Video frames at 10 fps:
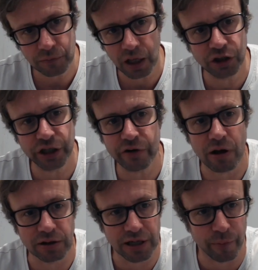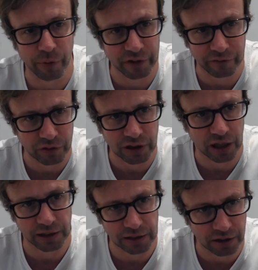And she runs a number of different
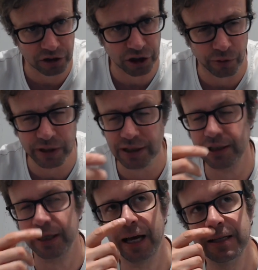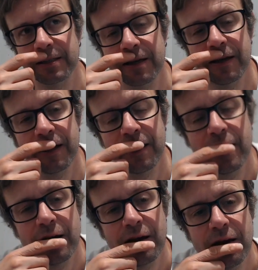studies that show this is the case.
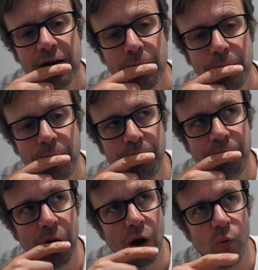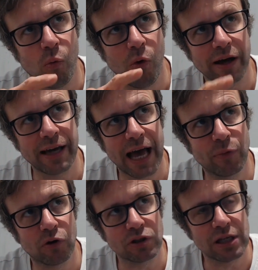But what I came
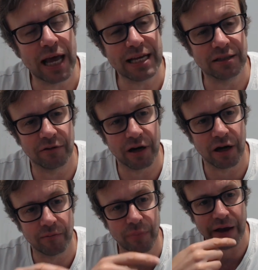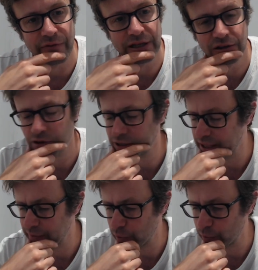across later in a Behavioural Insights
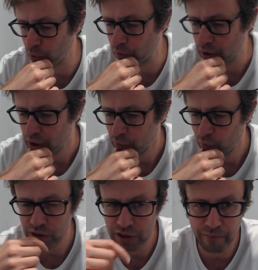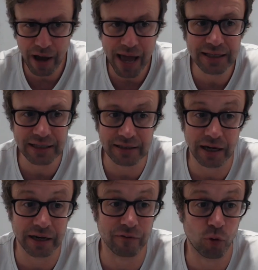team report was an amazing
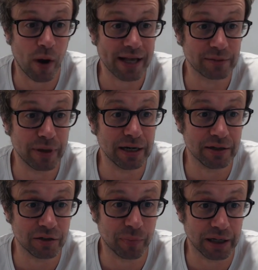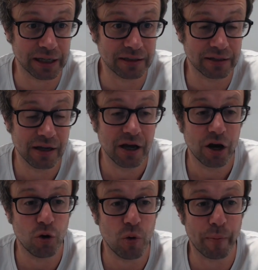study from the West Midlands Police
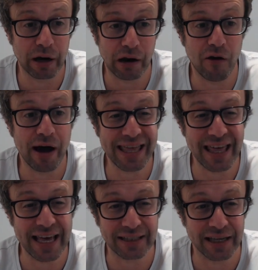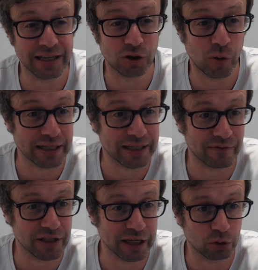who applied this in twenty
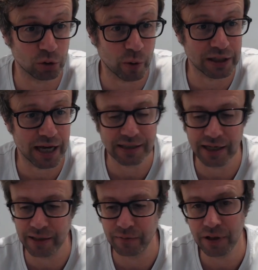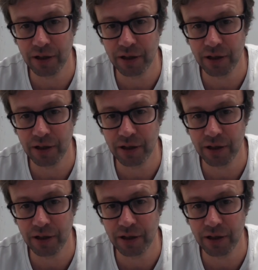seventeen or twenty eighteen.